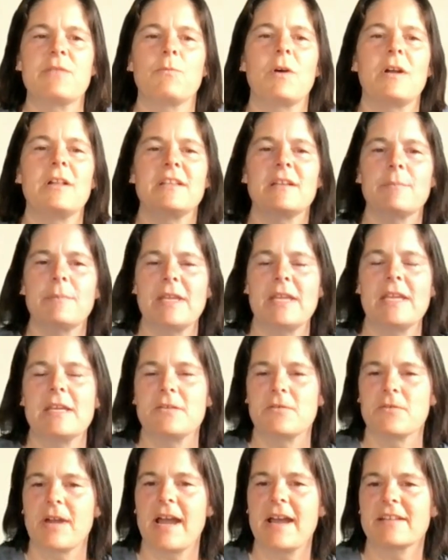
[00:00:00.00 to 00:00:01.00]
One can be
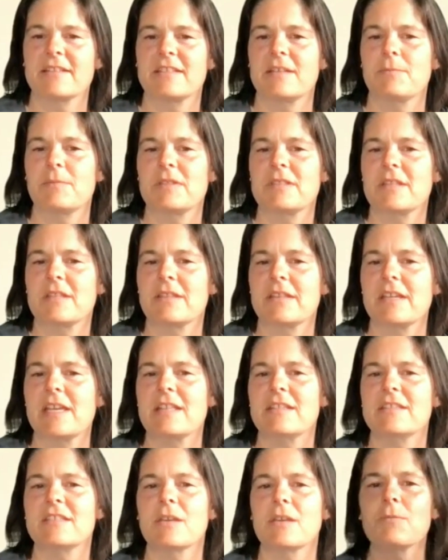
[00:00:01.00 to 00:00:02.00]
interacting with the
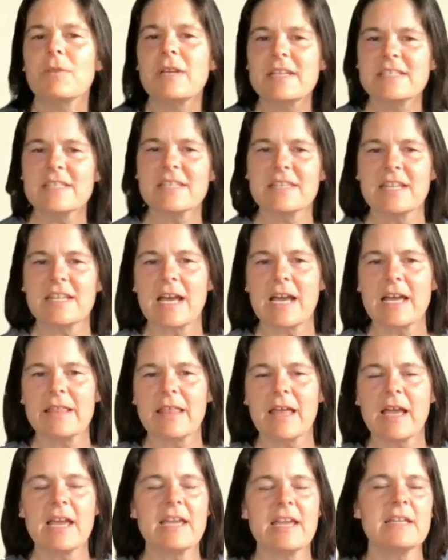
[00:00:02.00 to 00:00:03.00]
leads. The reason that I
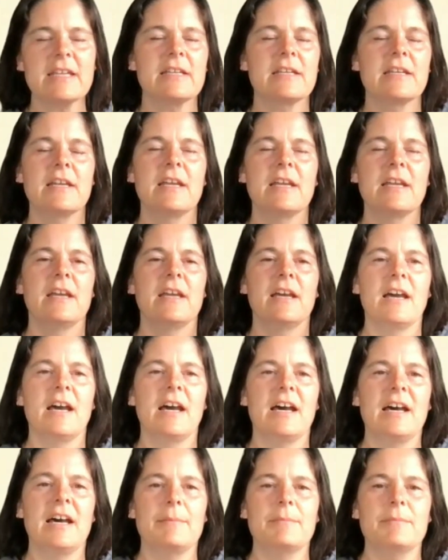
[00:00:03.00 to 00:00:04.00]
like
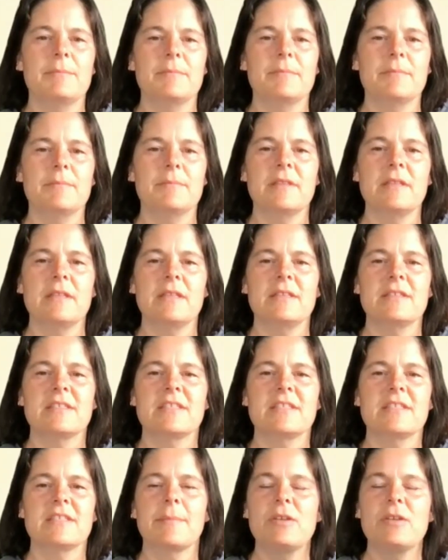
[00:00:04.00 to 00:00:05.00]
um,
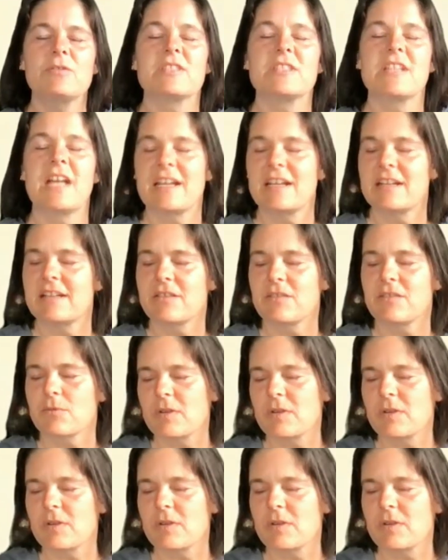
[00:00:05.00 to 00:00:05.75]
somebody who's not another real